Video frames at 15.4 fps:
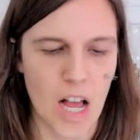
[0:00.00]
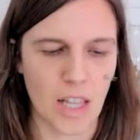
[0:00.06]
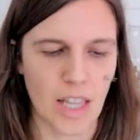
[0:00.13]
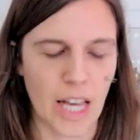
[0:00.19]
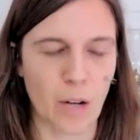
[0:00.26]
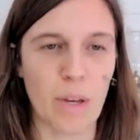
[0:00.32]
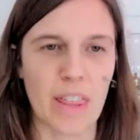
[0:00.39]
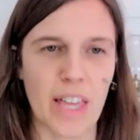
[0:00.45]

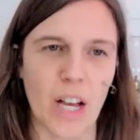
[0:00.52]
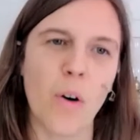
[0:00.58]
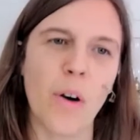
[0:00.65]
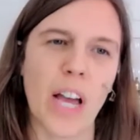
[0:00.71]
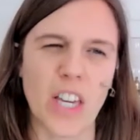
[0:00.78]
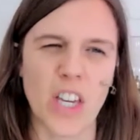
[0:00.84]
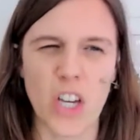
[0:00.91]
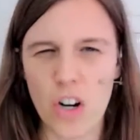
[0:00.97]
like we think,
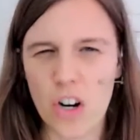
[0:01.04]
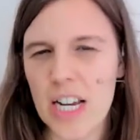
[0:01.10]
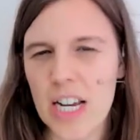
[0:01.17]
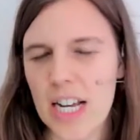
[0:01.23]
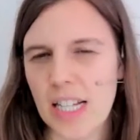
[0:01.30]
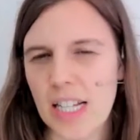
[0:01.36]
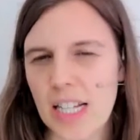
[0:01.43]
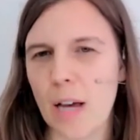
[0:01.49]
okay,
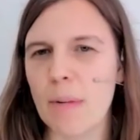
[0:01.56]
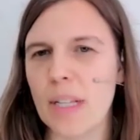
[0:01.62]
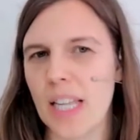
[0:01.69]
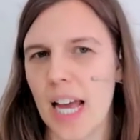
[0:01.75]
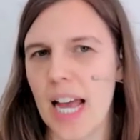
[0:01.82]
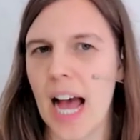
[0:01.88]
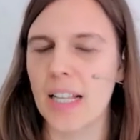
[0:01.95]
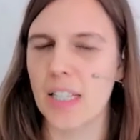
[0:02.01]
curious, that means
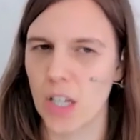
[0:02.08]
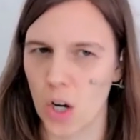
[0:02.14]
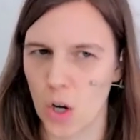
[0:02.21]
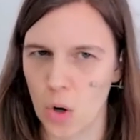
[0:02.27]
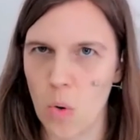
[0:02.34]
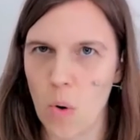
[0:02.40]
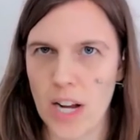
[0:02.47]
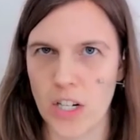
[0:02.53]
I ask a
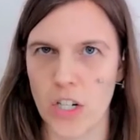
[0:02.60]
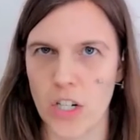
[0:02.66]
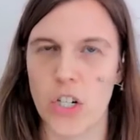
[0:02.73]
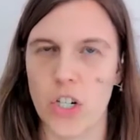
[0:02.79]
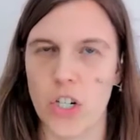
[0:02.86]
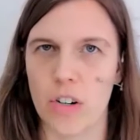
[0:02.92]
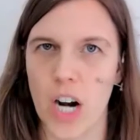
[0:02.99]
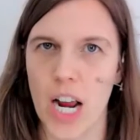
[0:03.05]

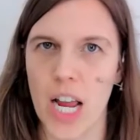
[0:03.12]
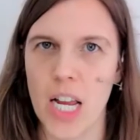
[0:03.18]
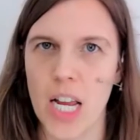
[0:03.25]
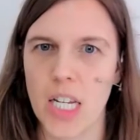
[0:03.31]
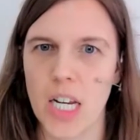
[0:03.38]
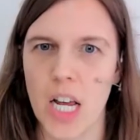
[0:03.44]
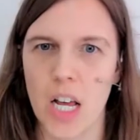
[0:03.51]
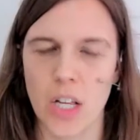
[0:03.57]
question,
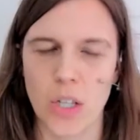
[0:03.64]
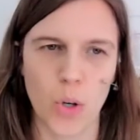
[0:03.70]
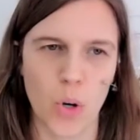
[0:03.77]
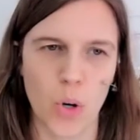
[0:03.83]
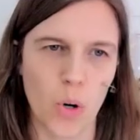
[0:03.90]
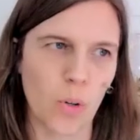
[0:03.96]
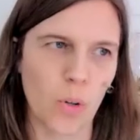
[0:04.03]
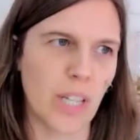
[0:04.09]
right?
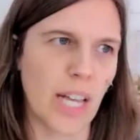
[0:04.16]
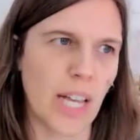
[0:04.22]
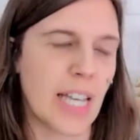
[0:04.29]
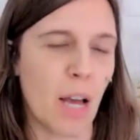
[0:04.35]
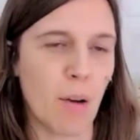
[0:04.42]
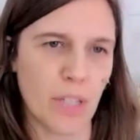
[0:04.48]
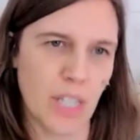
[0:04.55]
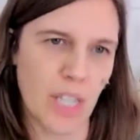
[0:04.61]
So let's
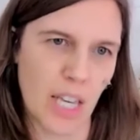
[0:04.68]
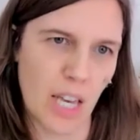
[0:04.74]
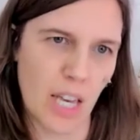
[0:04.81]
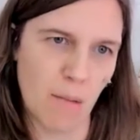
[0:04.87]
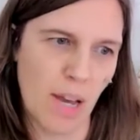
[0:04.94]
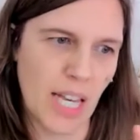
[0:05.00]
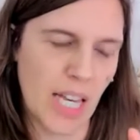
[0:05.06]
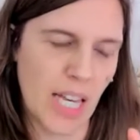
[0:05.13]
say I was
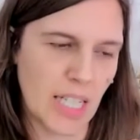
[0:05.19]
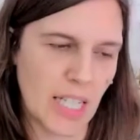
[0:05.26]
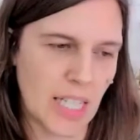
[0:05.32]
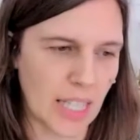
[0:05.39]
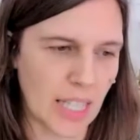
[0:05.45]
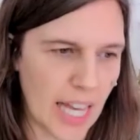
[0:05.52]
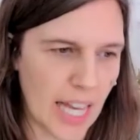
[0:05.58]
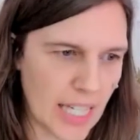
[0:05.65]
thinking my kid's
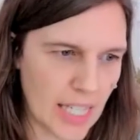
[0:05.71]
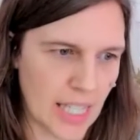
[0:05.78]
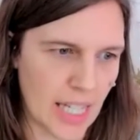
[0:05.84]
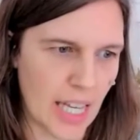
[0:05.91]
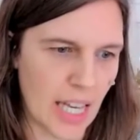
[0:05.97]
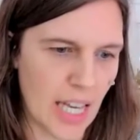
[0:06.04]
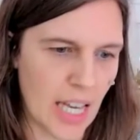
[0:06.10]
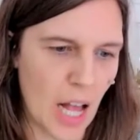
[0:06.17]

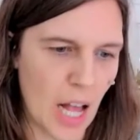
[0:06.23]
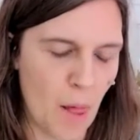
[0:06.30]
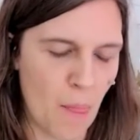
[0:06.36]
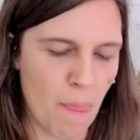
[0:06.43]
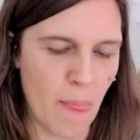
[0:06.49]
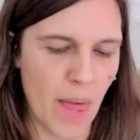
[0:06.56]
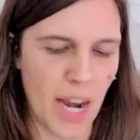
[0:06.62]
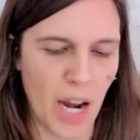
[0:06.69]
lazy
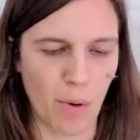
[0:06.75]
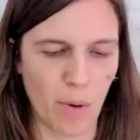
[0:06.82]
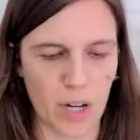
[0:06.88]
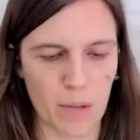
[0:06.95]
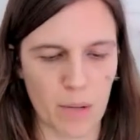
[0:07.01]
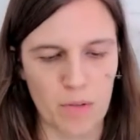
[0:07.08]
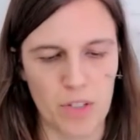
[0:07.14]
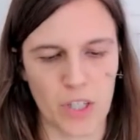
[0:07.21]
and I want to
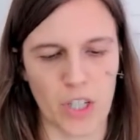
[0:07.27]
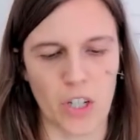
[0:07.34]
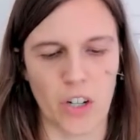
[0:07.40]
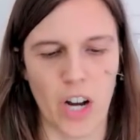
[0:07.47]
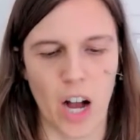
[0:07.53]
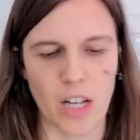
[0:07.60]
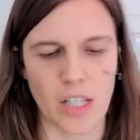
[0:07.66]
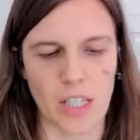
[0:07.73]
move to
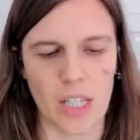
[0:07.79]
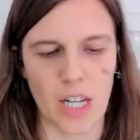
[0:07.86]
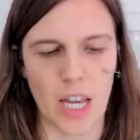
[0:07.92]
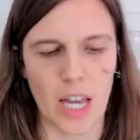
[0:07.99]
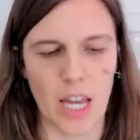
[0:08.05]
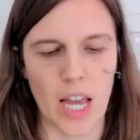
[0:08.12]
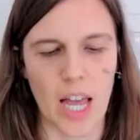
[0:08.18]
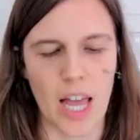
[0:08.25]

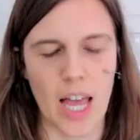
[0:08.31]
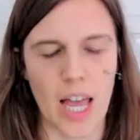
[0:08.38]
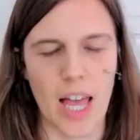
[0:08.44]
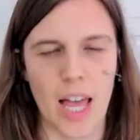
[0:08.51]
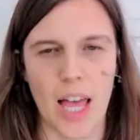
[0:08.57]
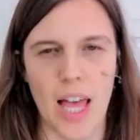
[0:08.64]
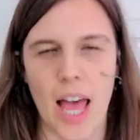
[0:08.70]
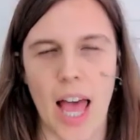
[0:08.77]
curiosity.
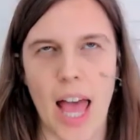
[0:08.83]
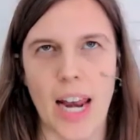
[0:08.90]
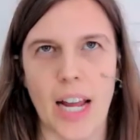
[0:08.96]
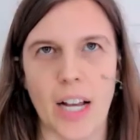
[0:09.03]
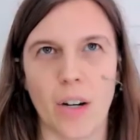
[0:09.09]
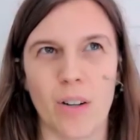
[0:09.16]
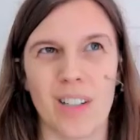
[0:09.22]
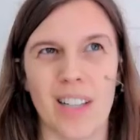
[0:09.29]
And I
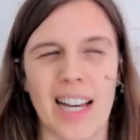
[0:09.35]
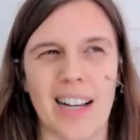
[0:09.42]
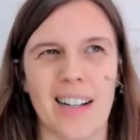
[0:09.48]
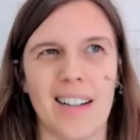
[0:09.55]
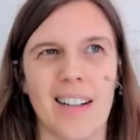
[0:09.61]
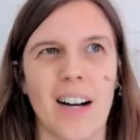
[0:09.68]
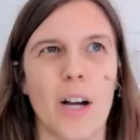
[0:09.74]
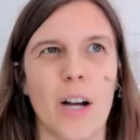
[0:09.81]
go to like,
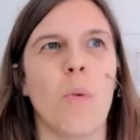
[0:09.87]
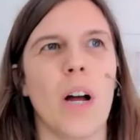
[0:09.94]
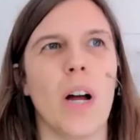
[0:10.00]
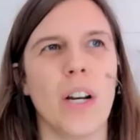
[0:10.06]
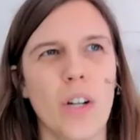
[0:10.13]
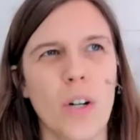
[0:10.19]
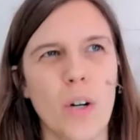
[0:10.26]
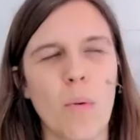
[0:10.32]
oh, I
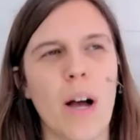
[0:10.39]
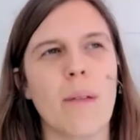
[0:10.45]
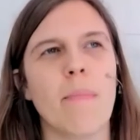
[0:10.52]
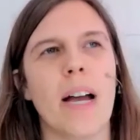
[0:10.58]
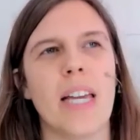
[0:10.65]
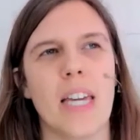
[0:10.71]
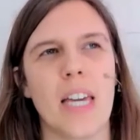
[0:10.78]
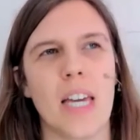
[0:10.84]
wonder why
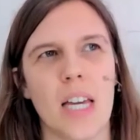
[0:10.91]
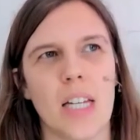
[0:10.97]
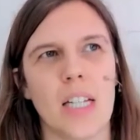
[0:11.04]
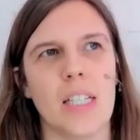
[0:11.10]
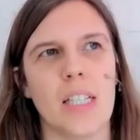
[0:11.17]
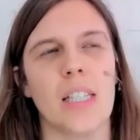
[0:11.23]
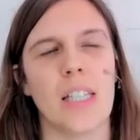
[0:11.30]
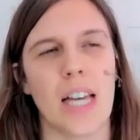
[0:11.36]
my kid
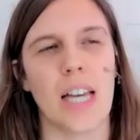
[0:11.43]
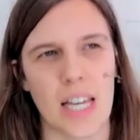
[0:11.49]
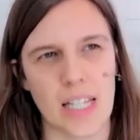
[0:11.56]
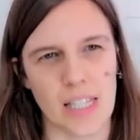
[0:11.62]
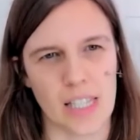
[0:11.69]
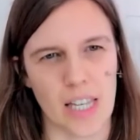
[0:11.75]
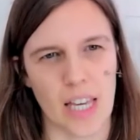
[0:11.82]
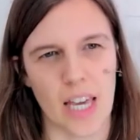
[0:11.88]
is
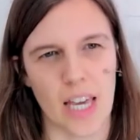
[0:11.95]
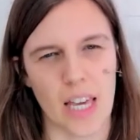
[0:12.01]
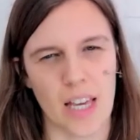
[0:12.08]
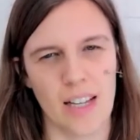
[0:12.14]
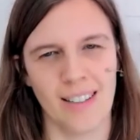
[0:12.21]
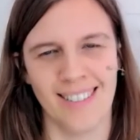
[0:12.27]
lazy.